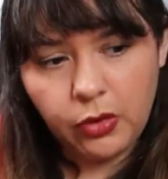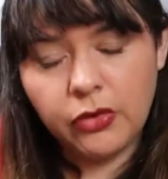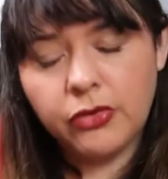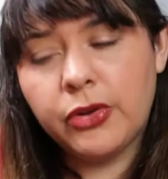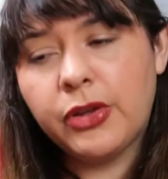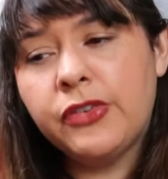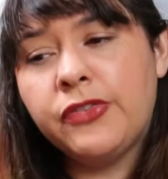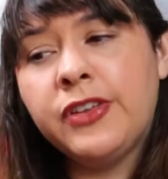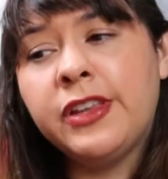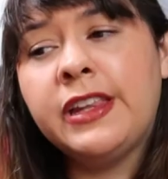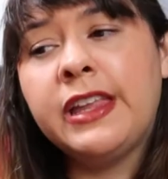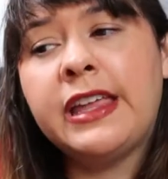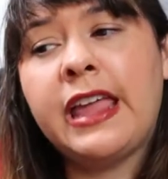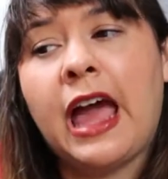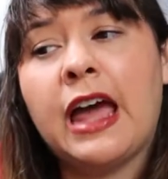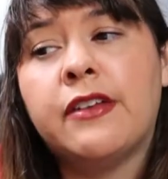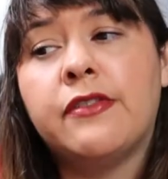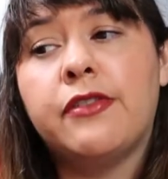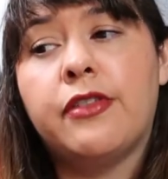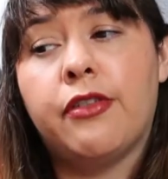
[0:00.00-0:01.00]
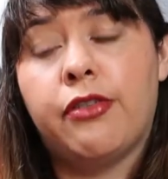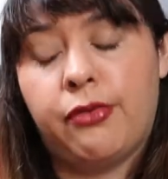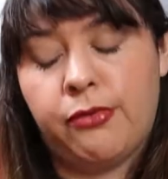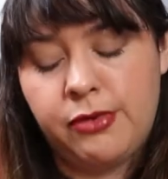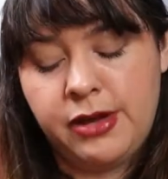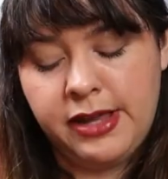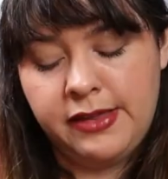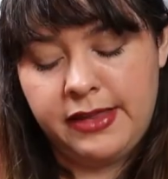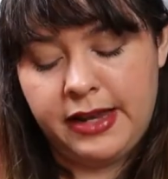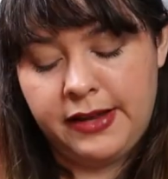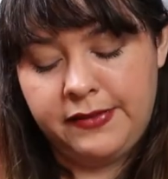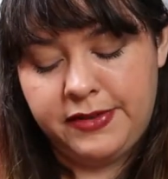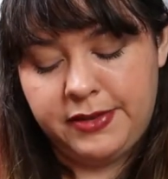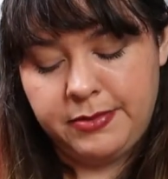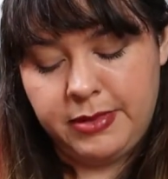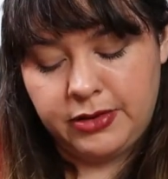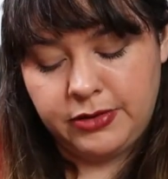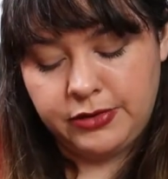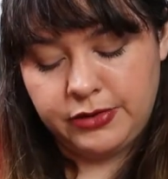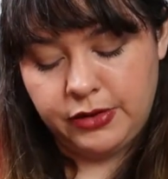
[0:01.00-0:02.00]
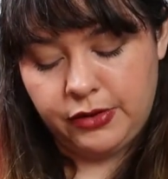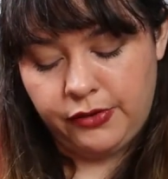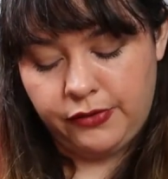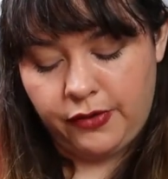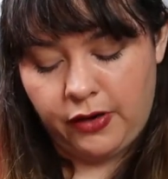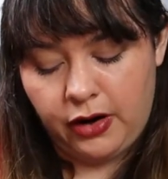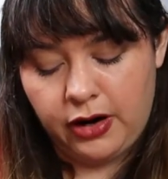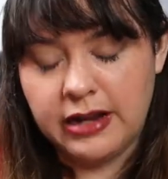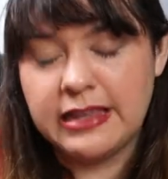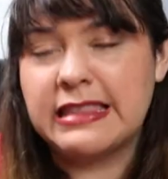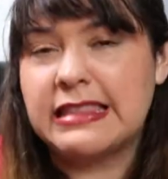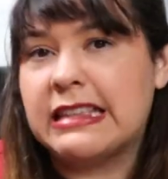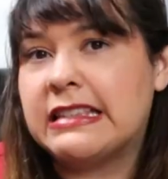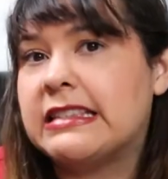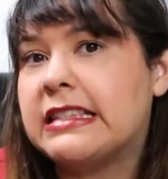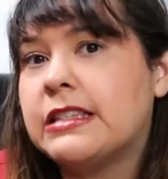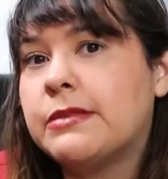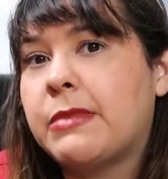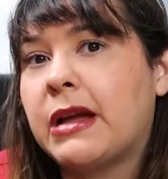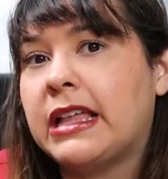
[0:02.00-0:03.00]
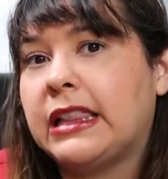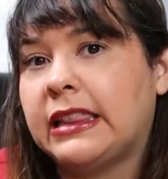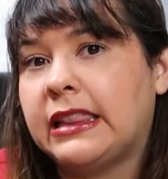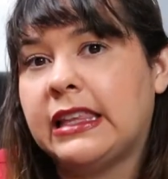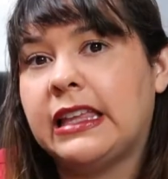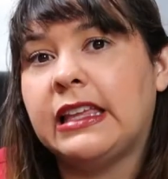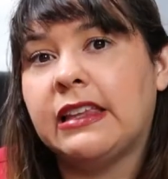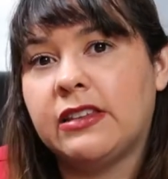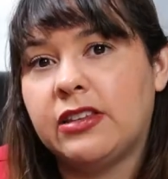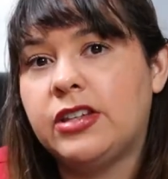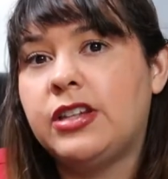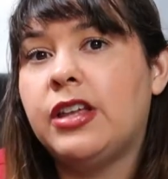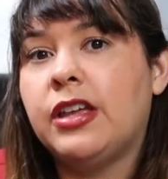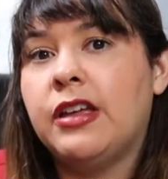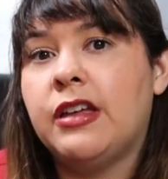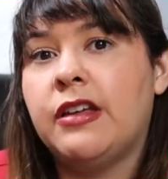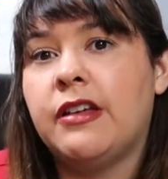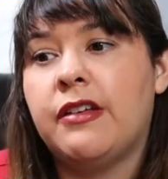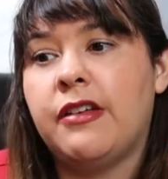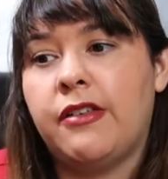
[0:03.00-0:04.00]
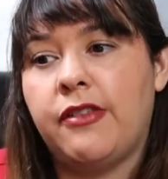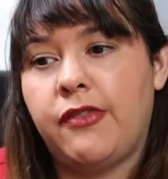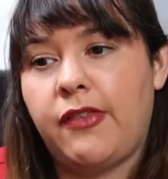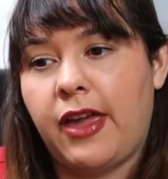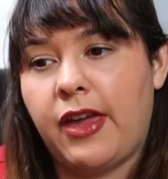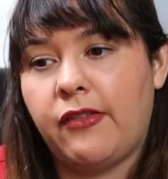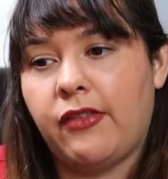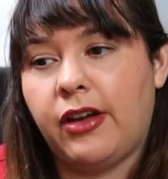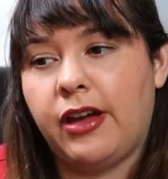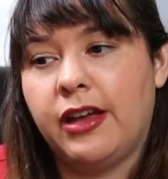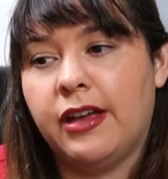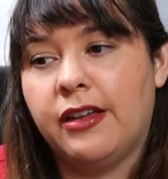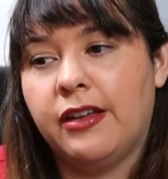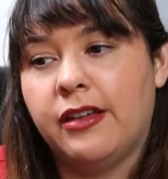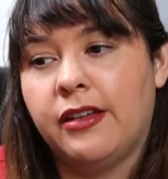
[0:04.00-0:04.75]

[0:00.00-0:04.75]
so I feel like out of the three that I've smelled so far this is my least favorite